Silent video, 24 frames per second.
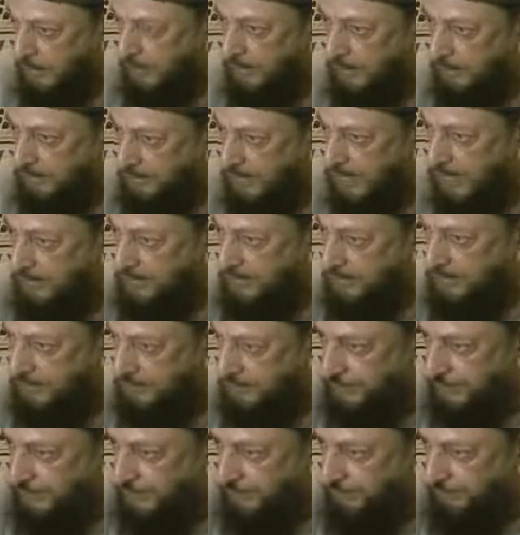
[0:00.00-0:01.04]
and the world
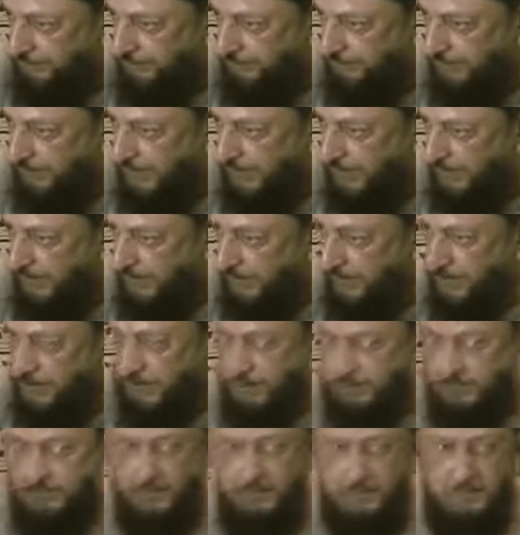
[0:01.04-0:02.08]
acknowledges it.
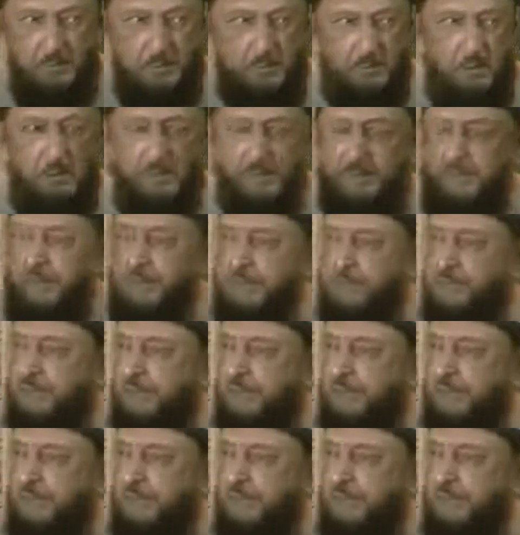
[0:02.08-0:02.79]
Somewhere